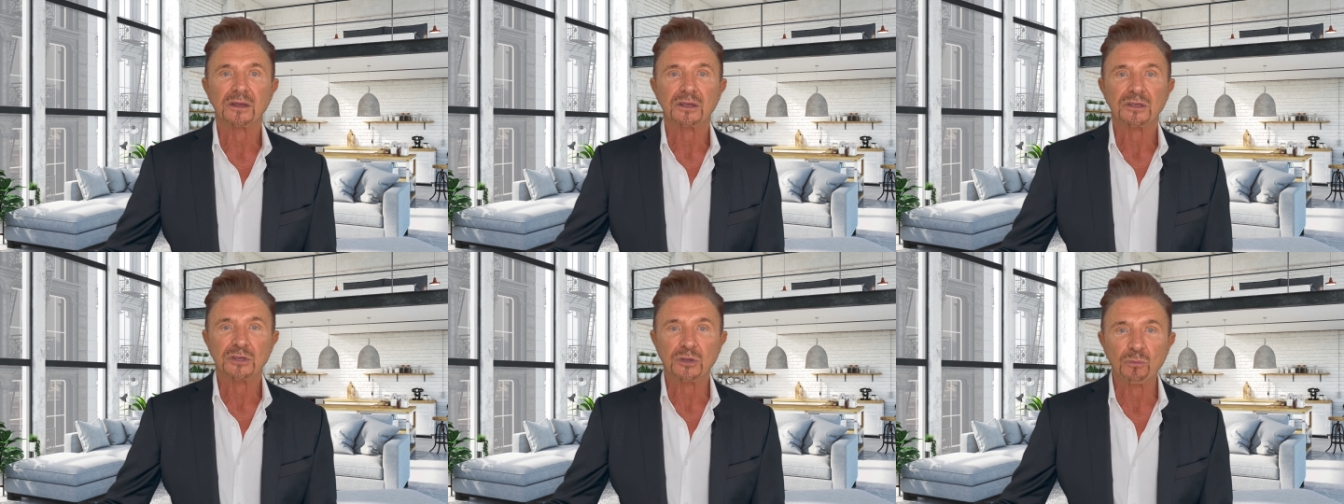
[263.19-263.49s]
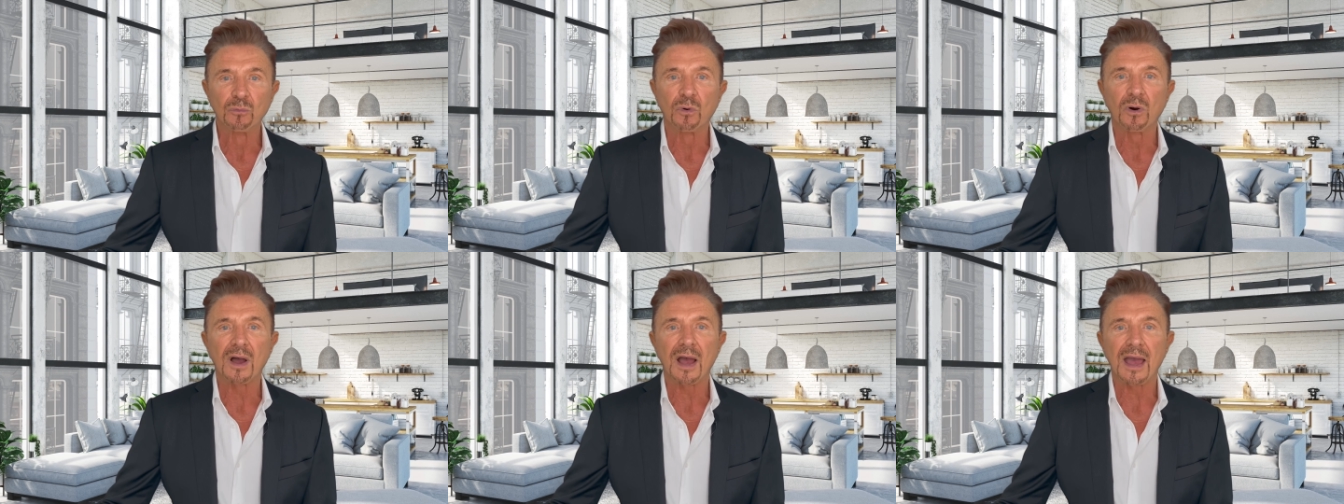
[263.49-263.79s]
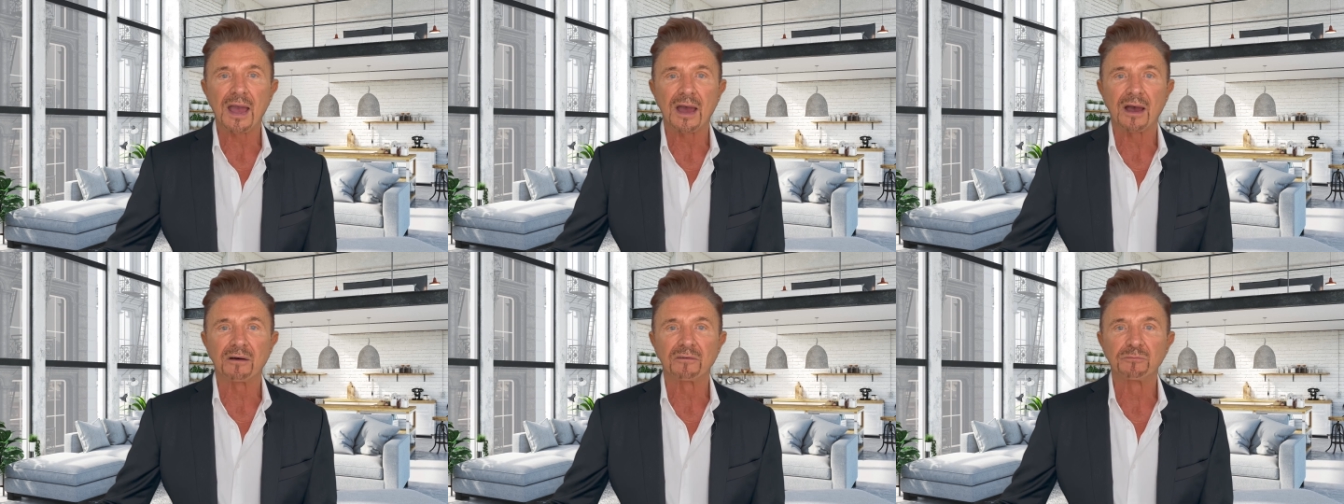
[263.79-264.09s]
you will
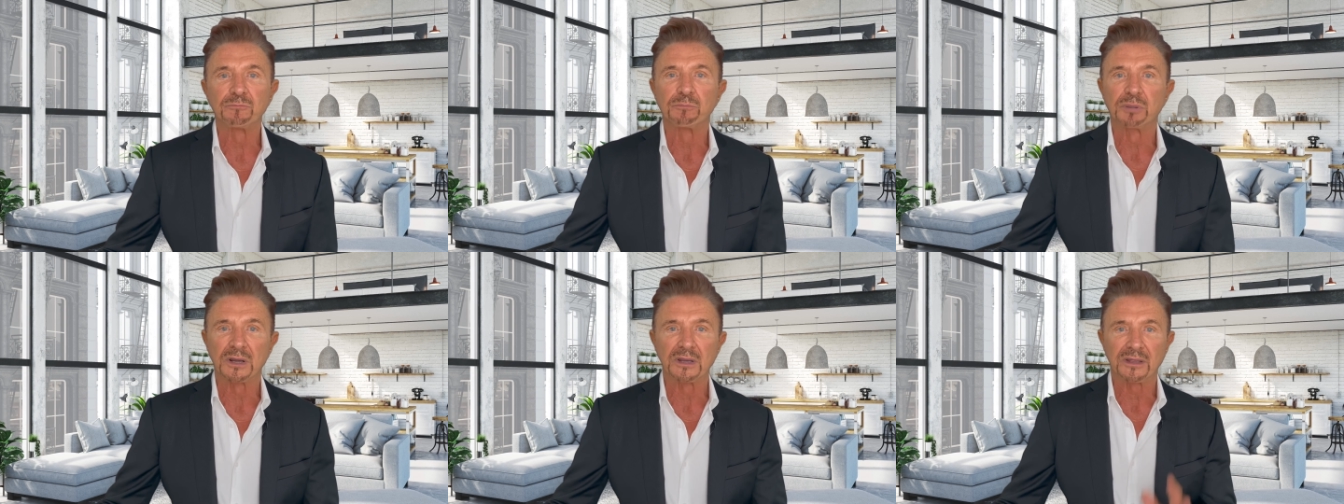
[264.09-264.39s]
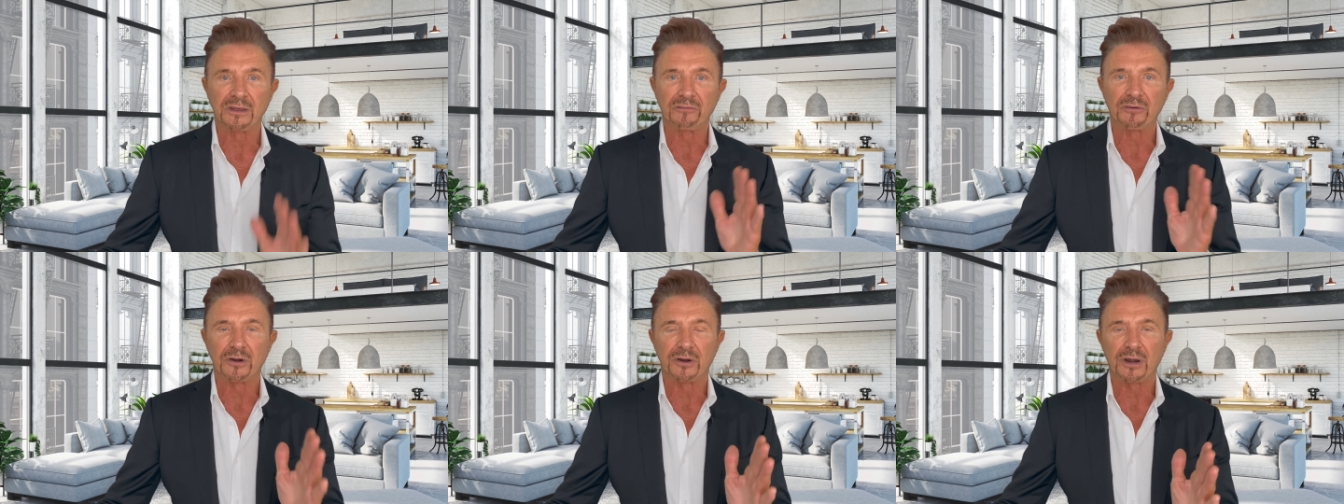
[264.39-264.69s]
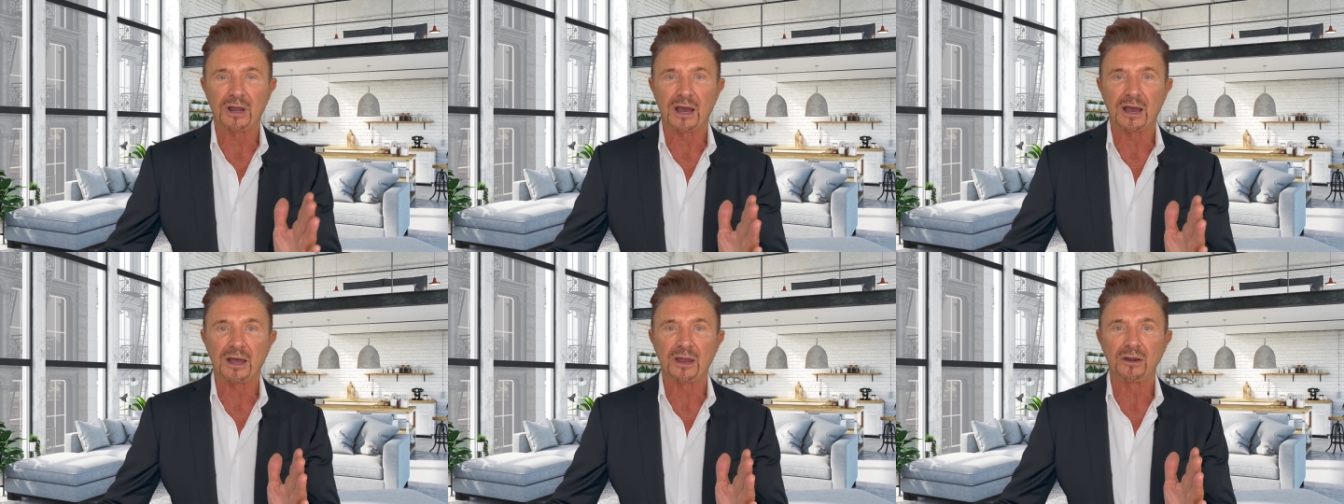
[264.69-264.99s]
have, believe it or
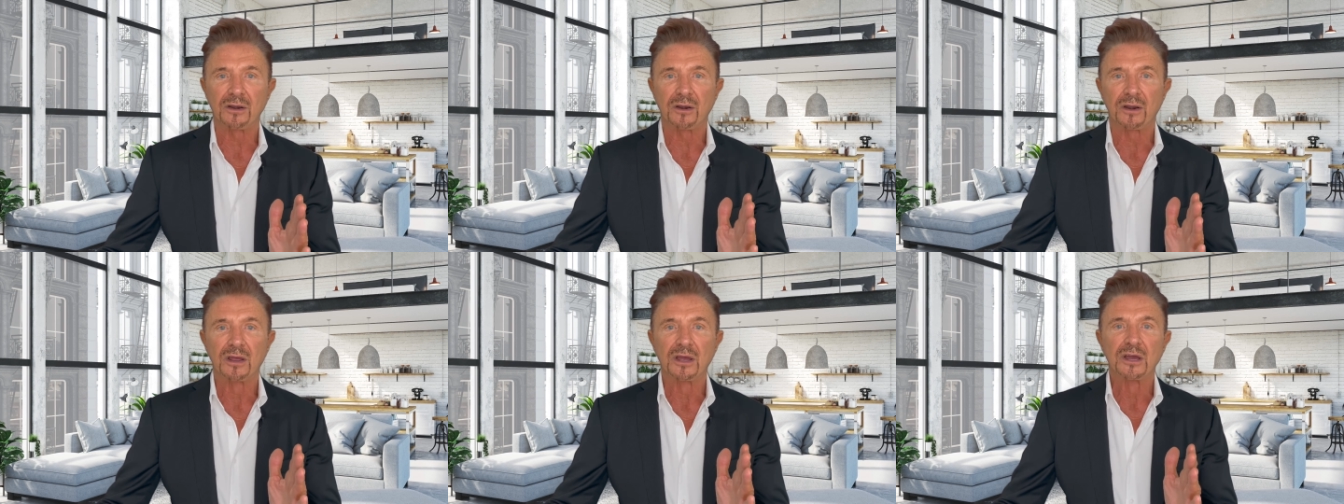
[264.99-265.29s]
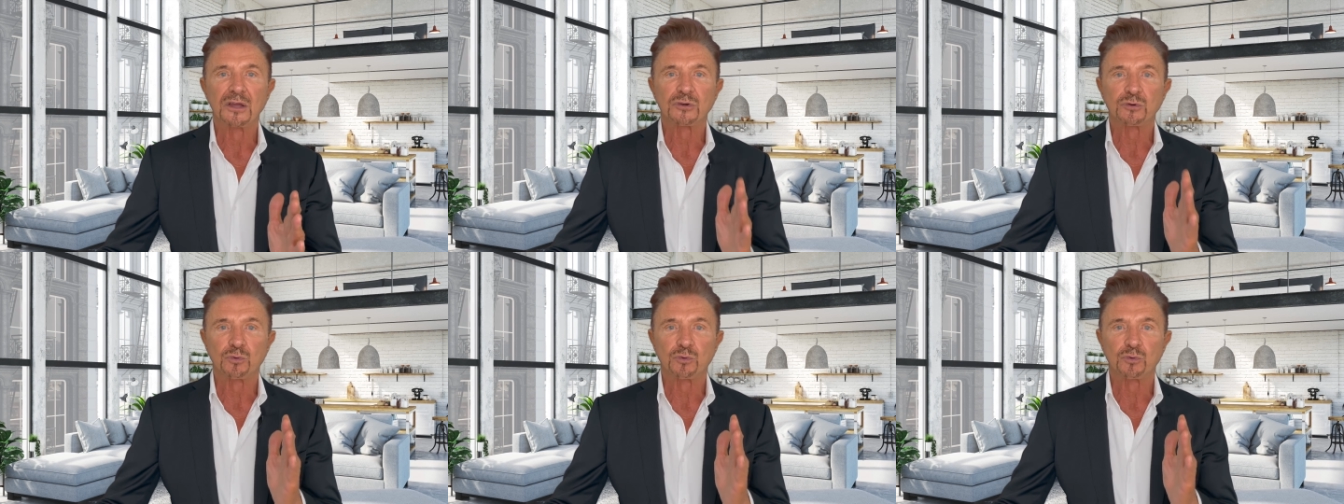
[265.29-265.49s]
not,